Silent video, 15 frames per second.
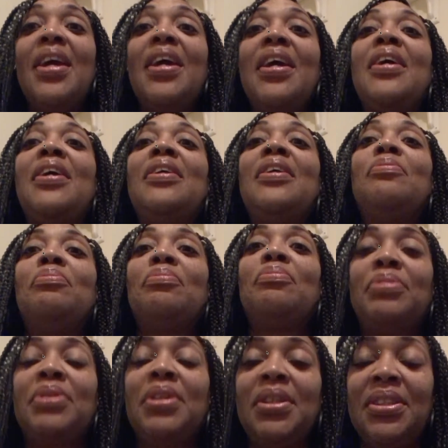and
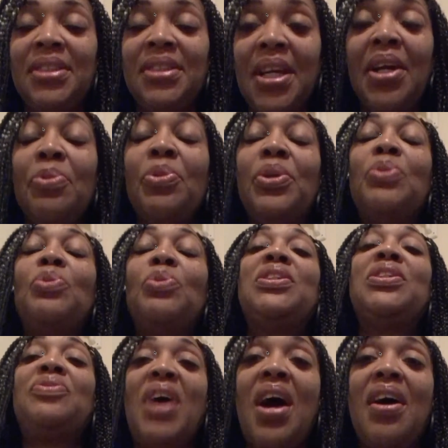the second one was
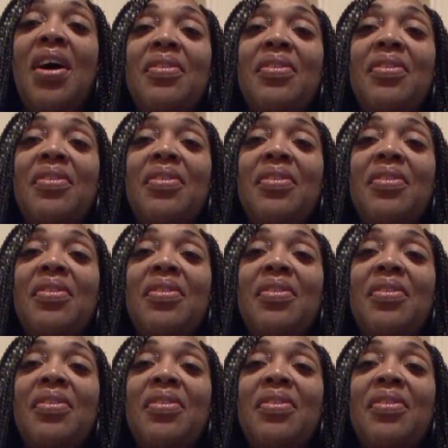5.